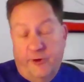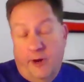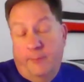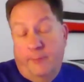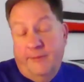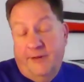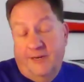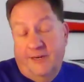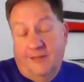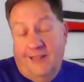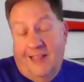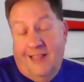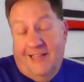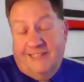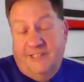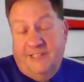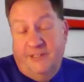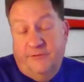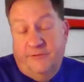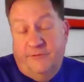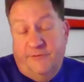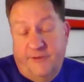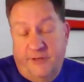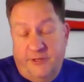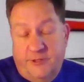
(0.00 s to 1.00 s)
from an
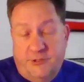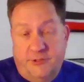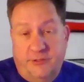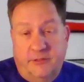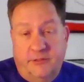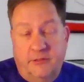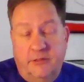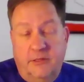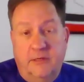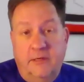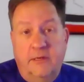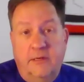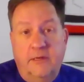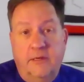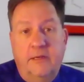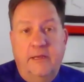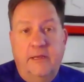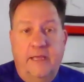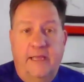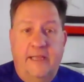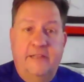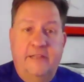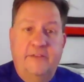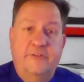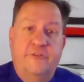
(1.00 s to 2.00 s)
elected official.
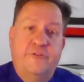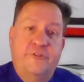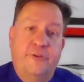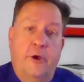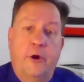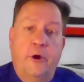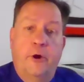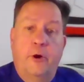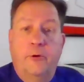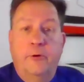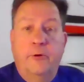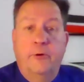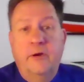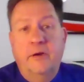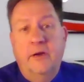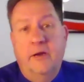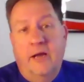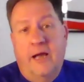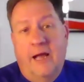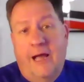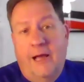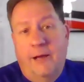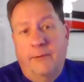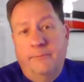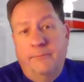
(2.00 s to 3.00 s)
And so,
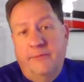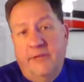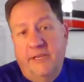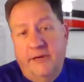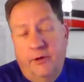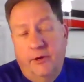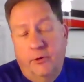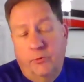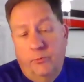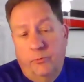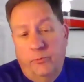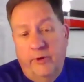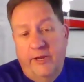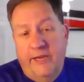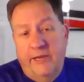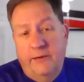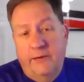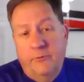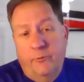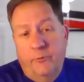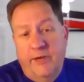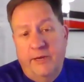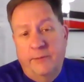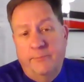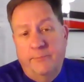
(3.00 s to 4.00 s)

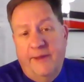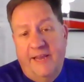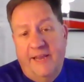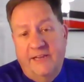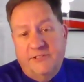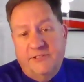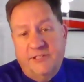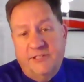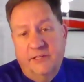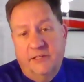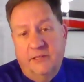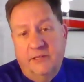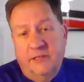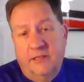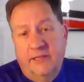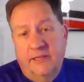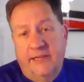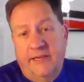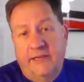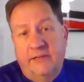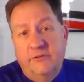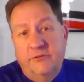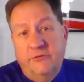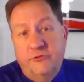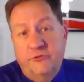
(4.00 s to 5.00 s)
we
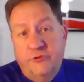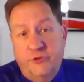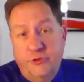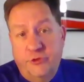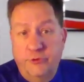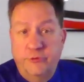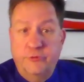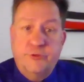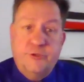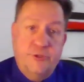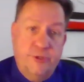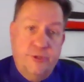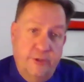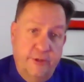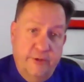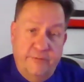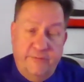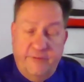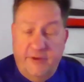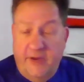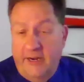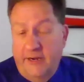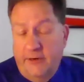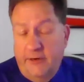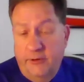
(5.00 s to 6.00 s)
basically do
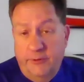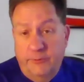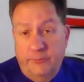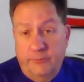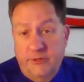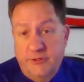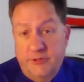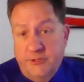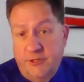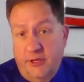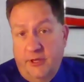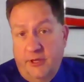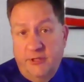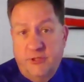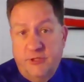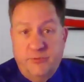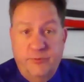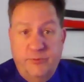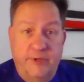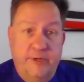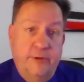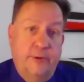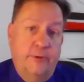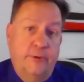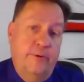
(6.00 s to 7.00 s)
certify our own
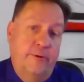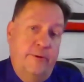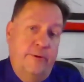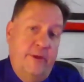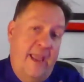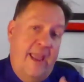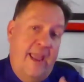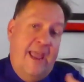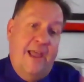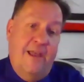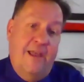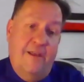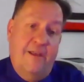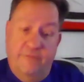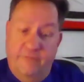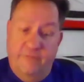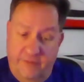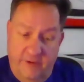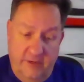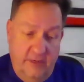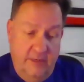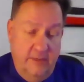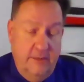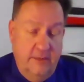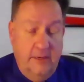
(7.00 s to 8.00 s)
results. We don't have,
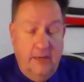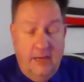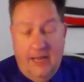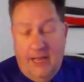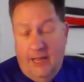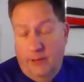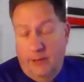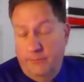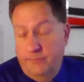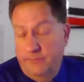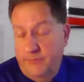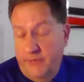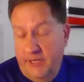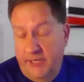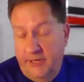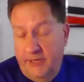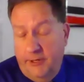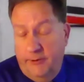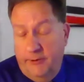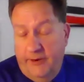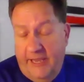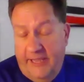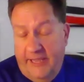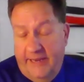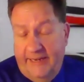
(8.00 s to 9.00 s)

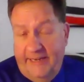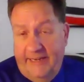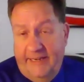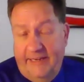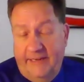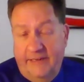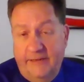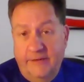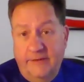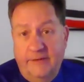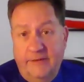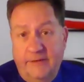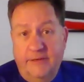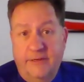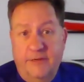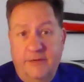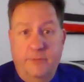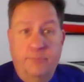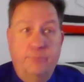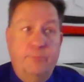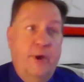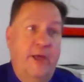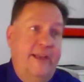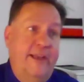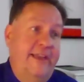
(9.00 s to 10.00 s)

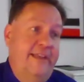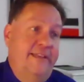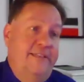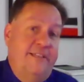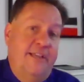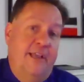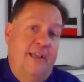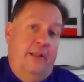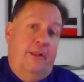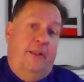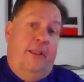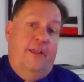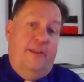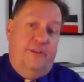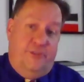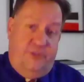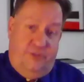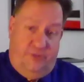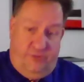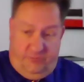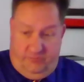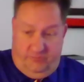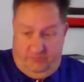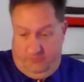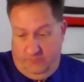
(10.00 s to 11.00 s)
anybody tell
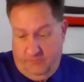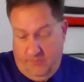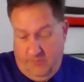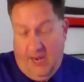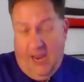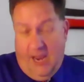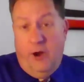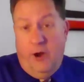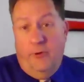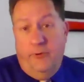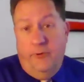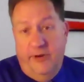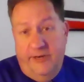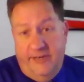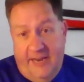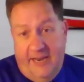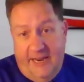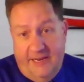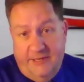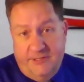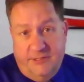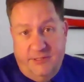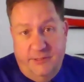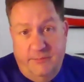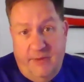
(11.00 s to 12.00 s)
us how it
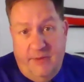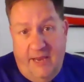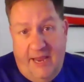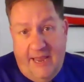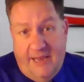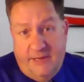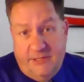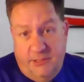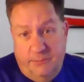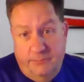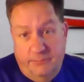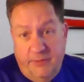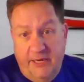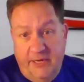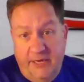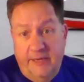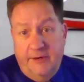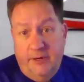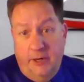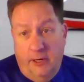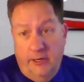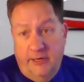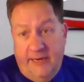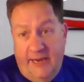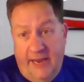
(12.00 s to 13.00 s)
has to be
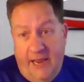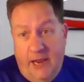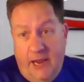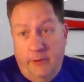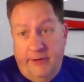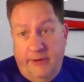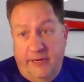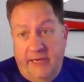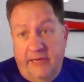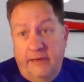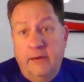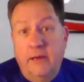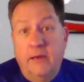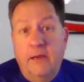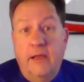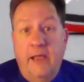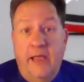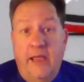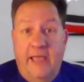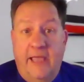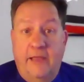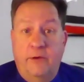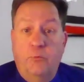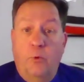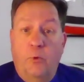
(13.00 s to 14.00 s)
in our county.
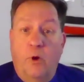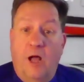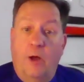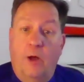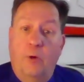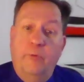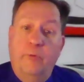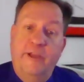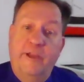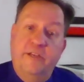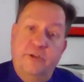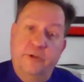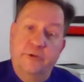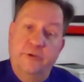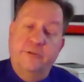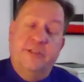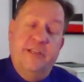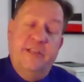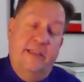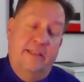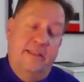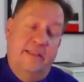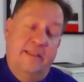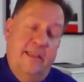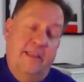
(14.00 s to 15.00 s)
And while we do
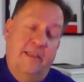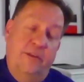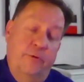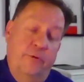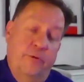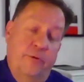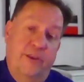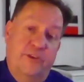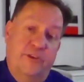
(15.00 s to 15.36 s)
take that